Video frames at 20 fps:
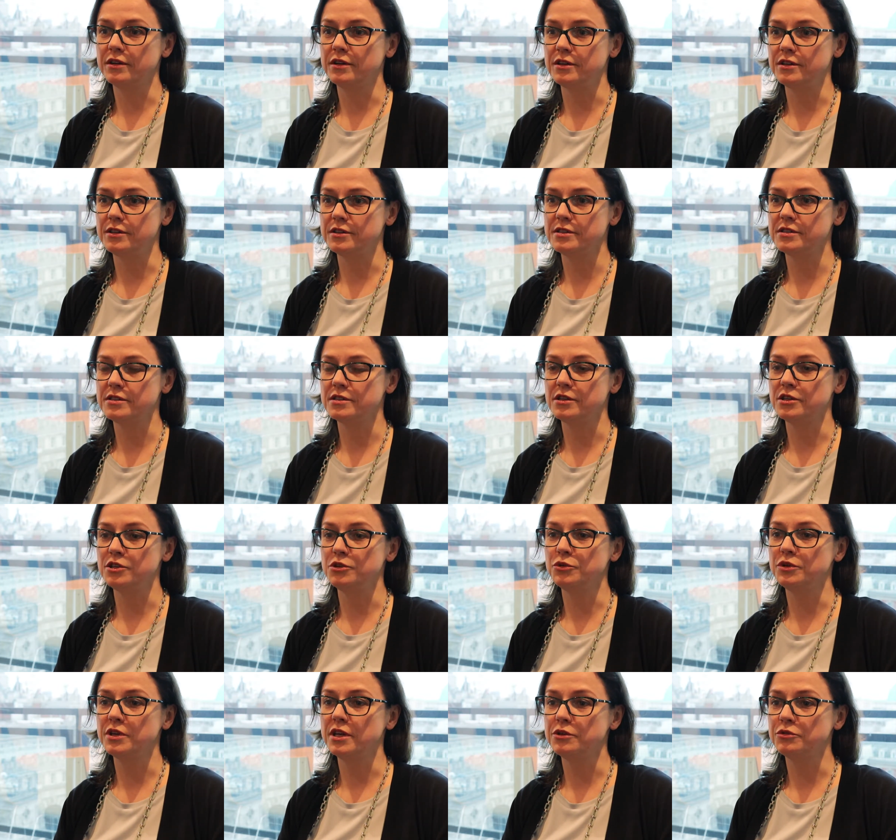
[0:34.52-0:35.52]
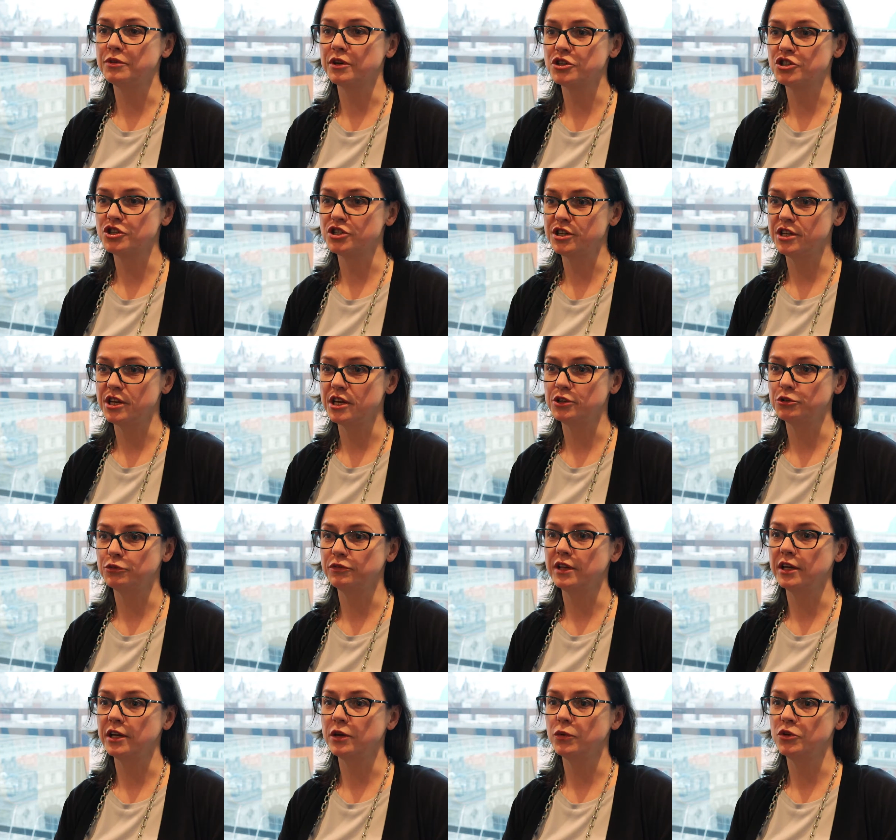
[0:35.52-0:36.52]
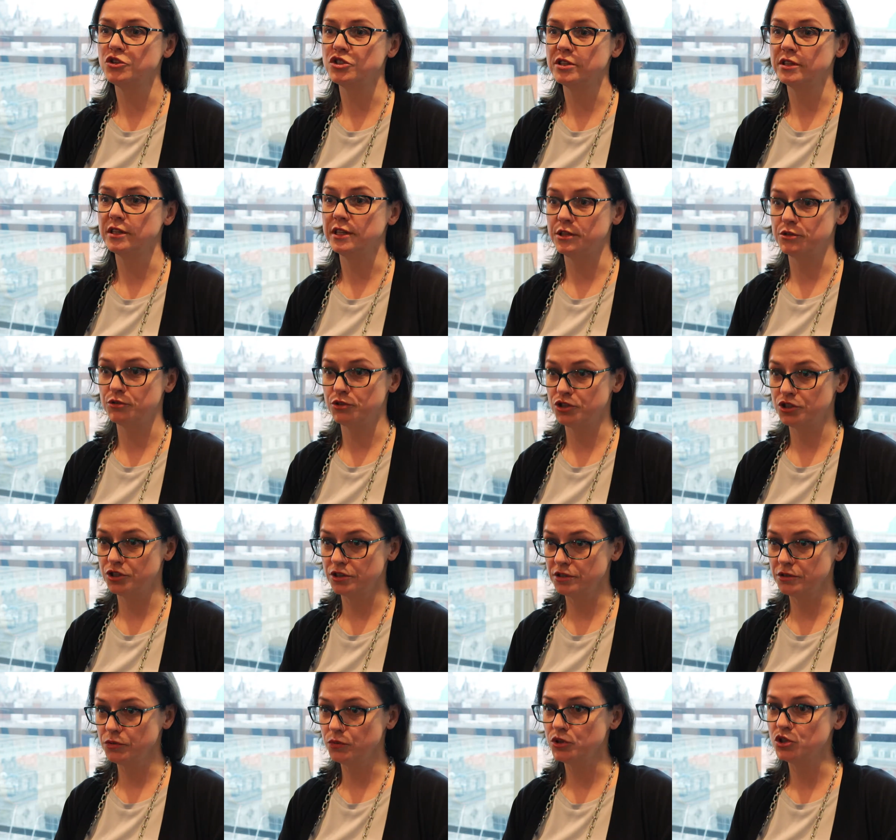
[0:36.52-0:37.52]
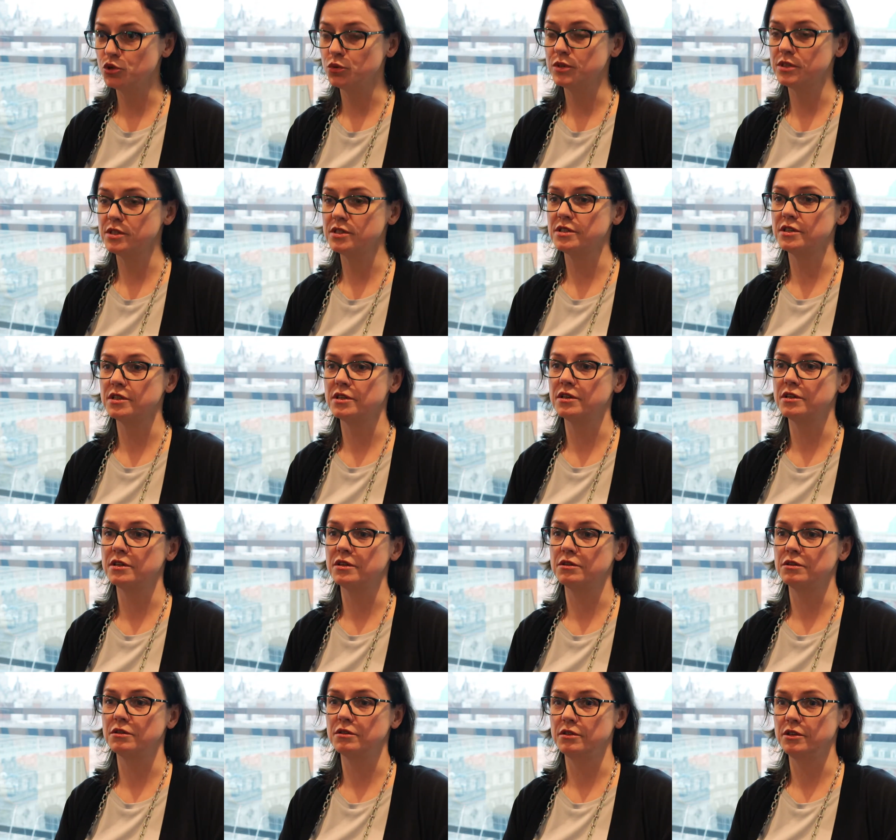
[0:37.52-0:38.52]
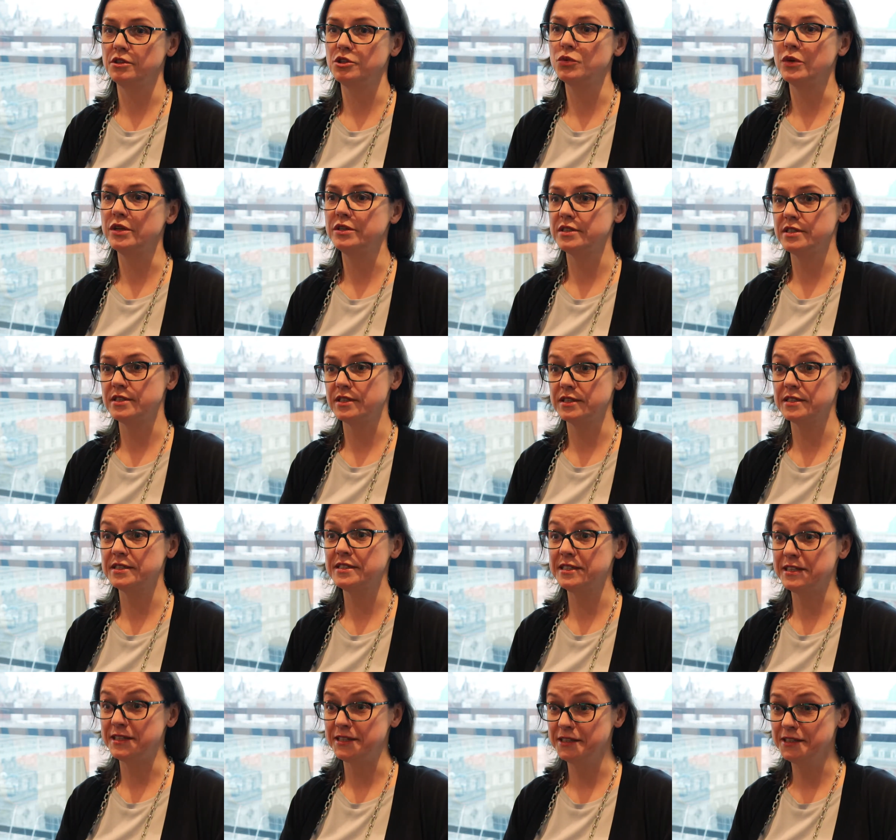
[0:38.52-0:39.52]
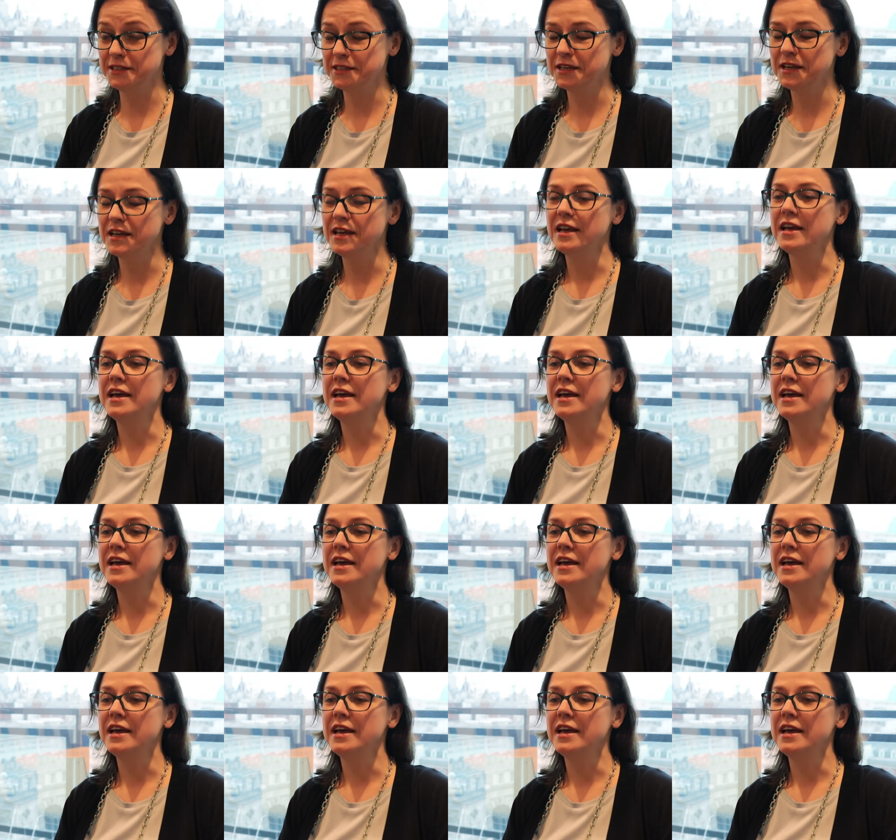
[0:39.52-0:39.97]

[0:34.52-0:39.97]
is UK-Russia Year of Language and Literature, which was in 2016.